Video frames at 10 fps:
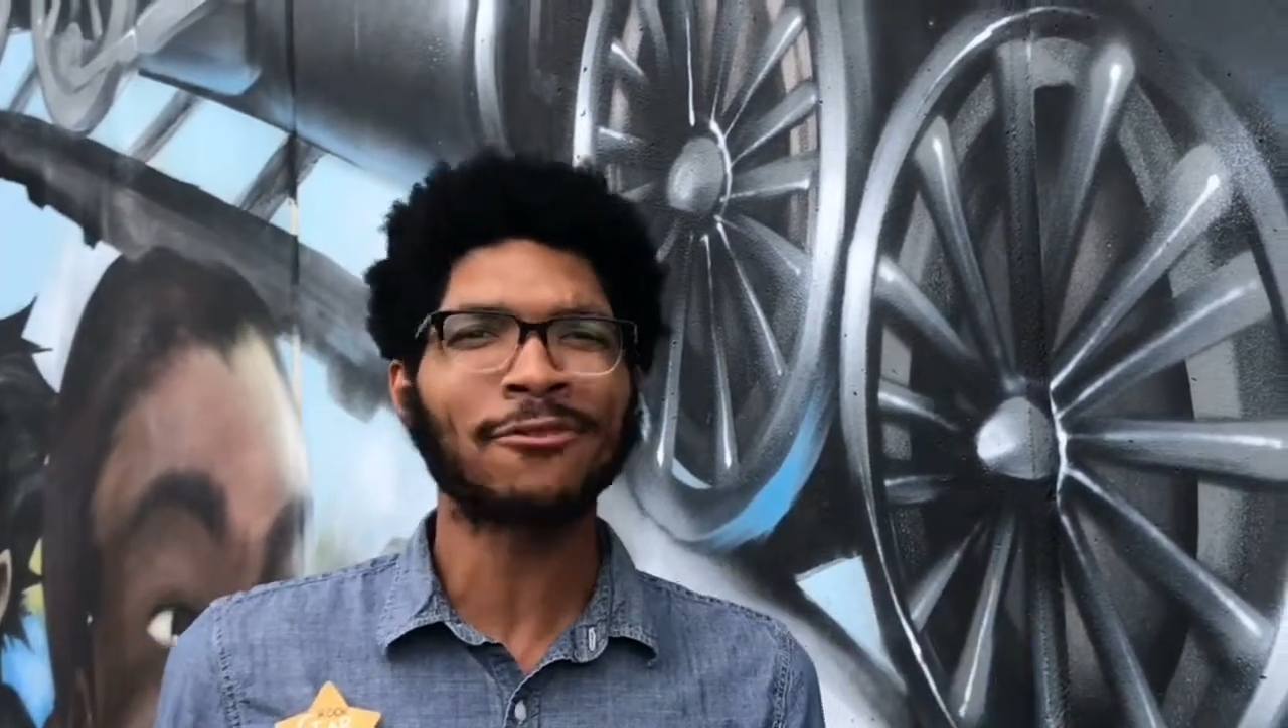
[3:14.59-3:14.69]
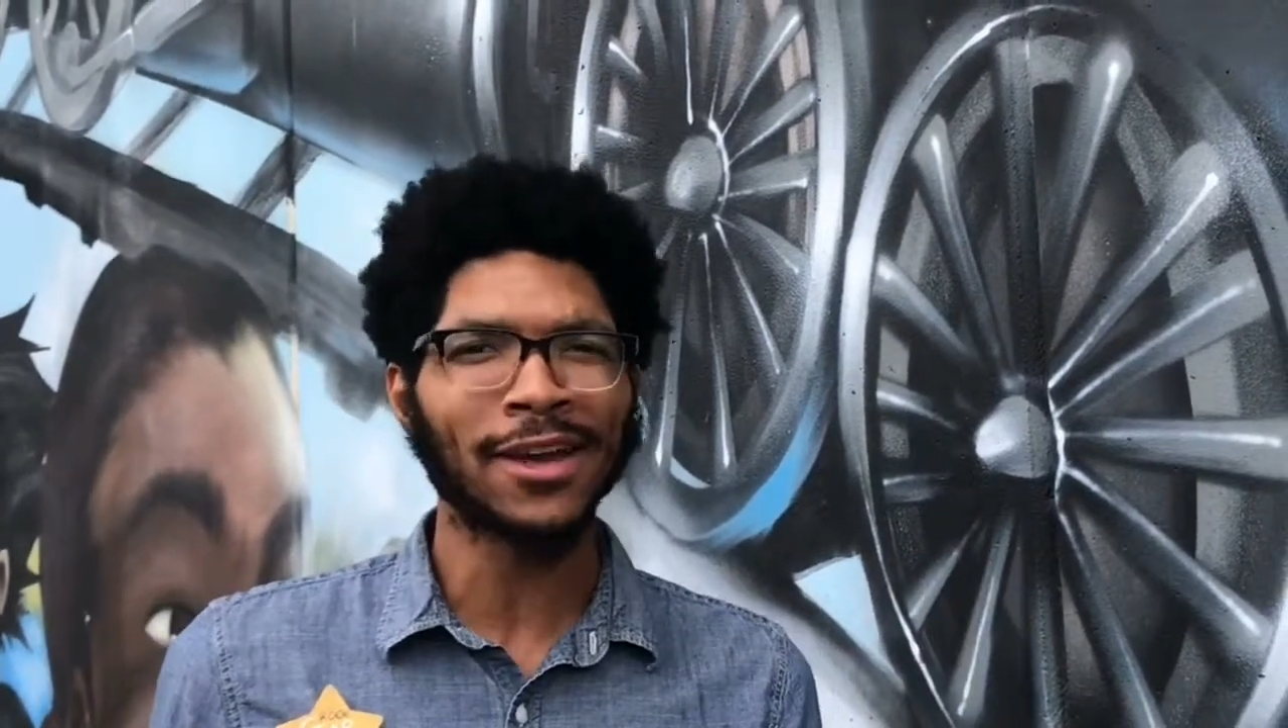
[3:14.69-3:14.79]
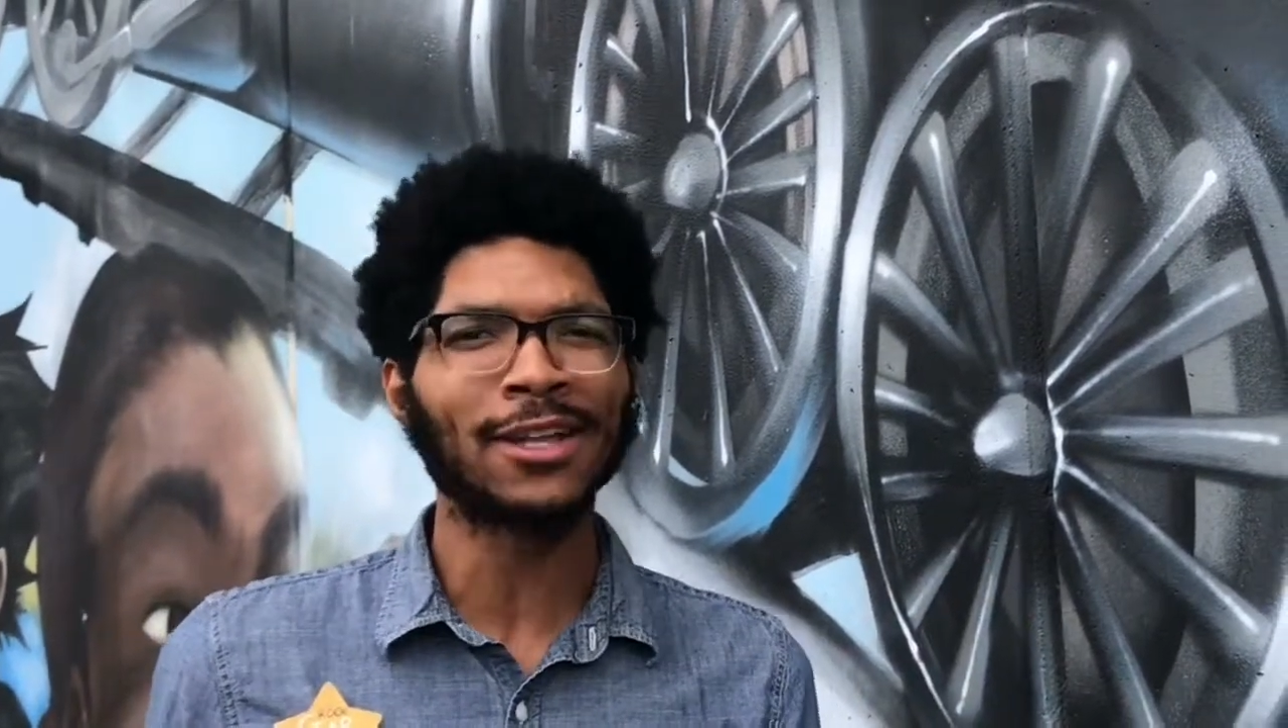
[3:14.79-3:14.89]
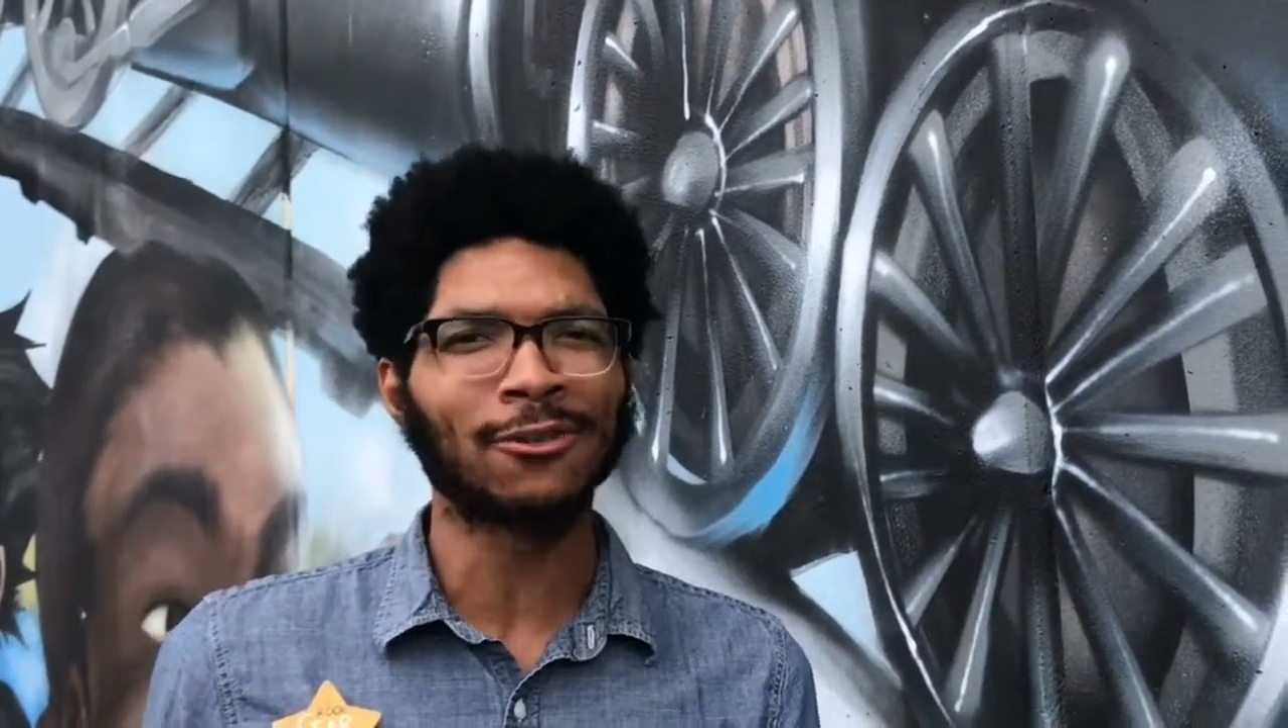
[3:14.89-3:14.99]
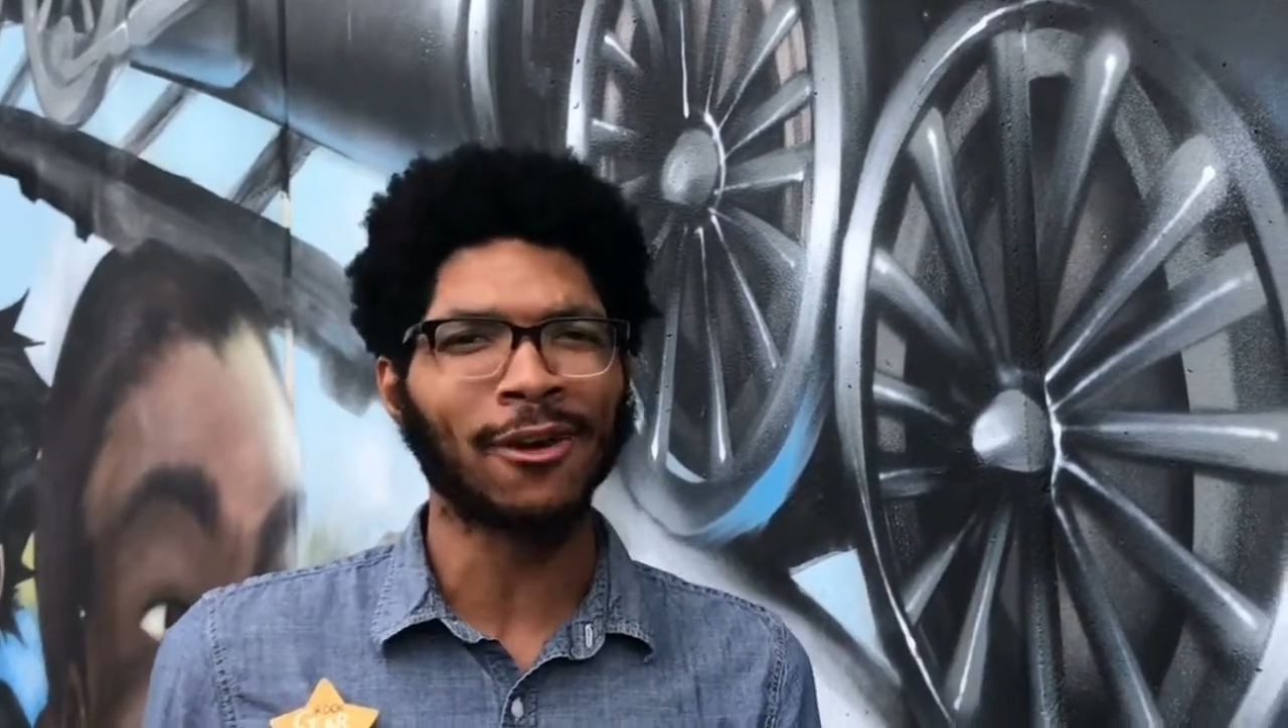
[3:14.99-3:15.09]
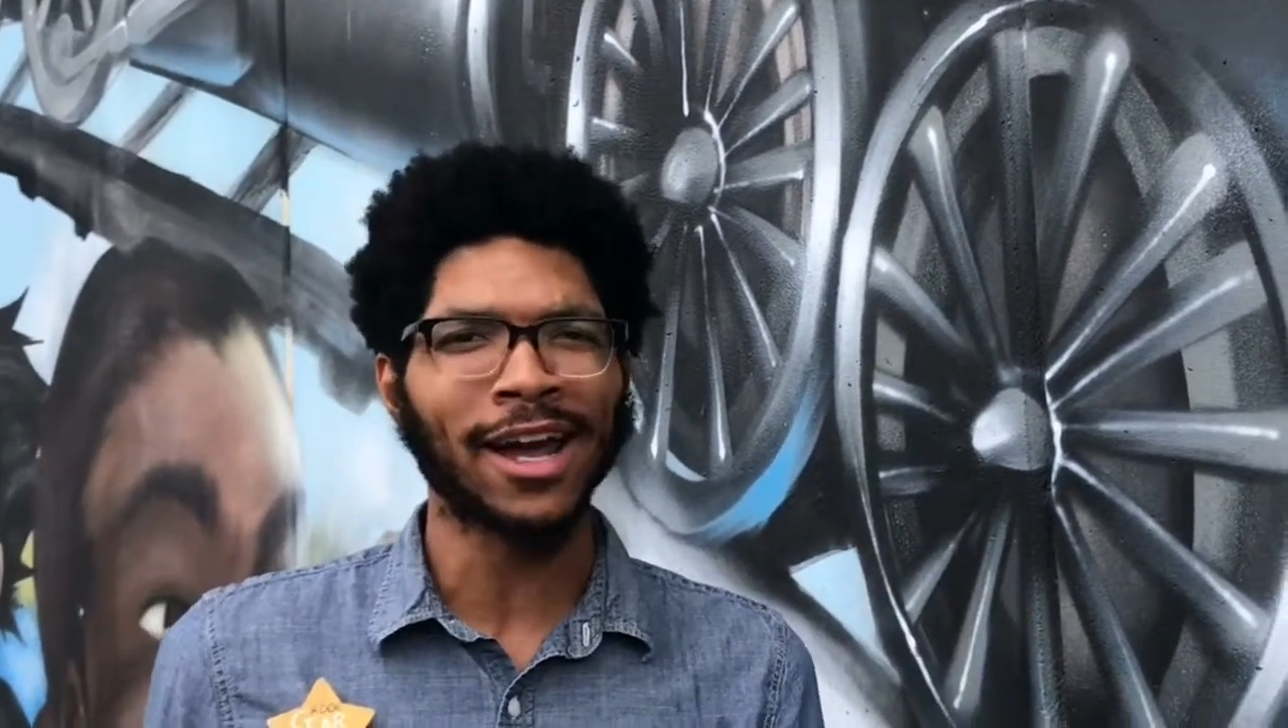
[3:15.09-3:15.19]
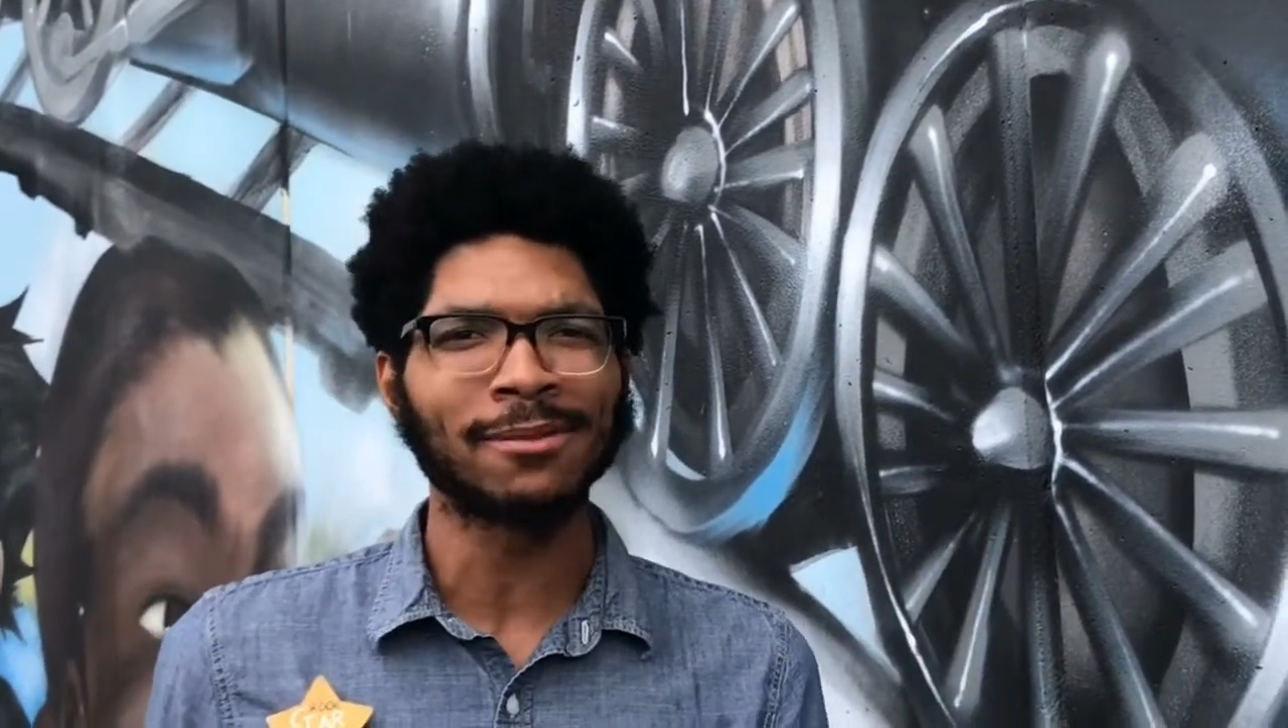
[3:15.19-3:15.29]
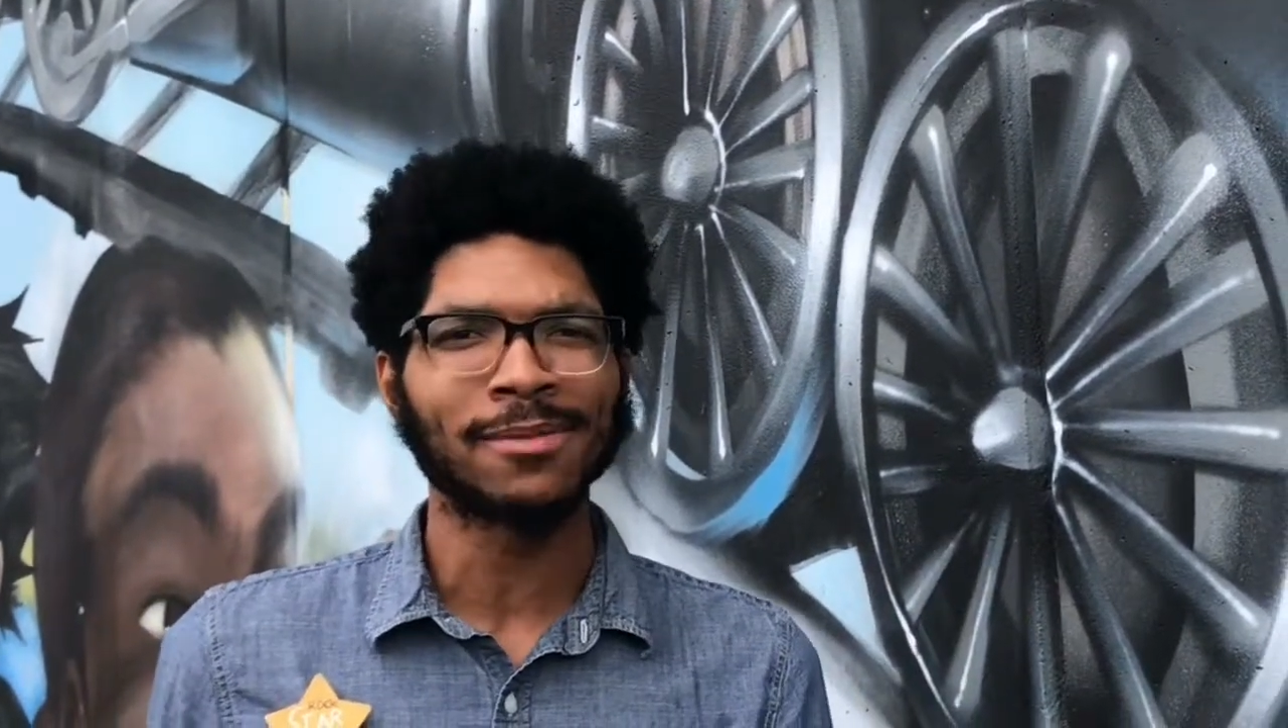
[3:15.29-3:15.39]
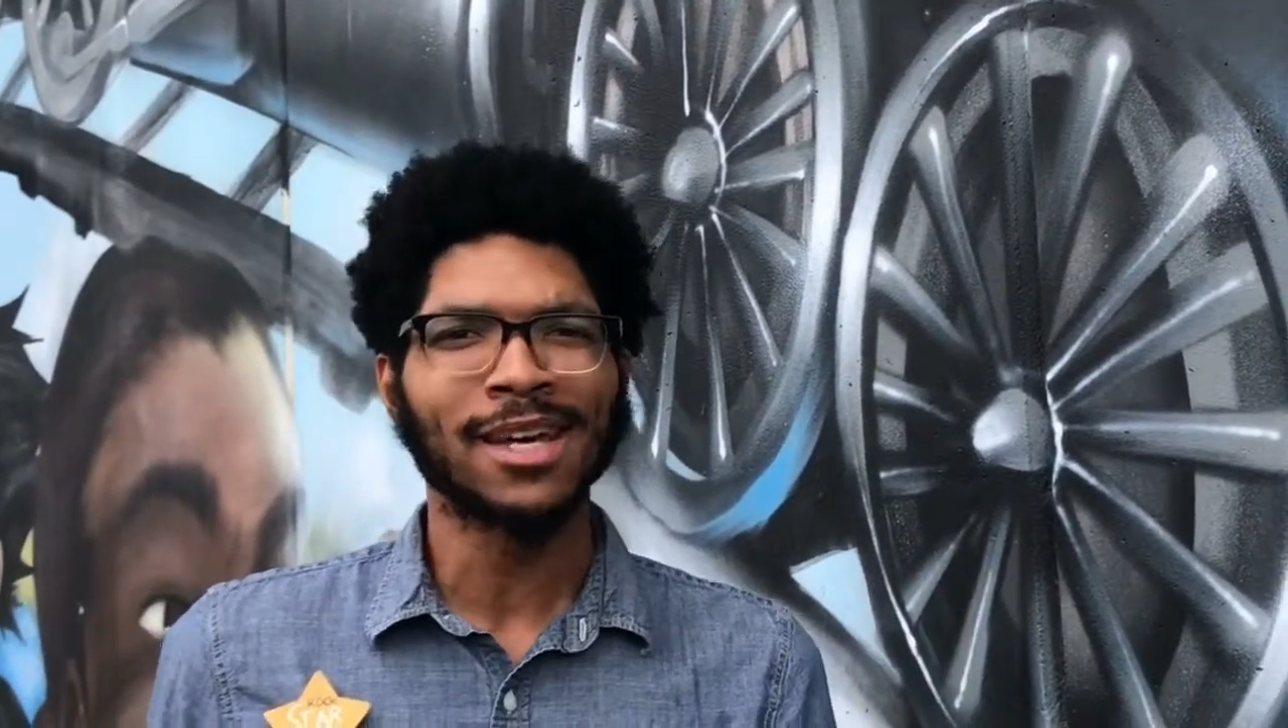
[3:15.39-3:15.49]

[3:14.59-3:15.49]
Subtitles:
feeling, right?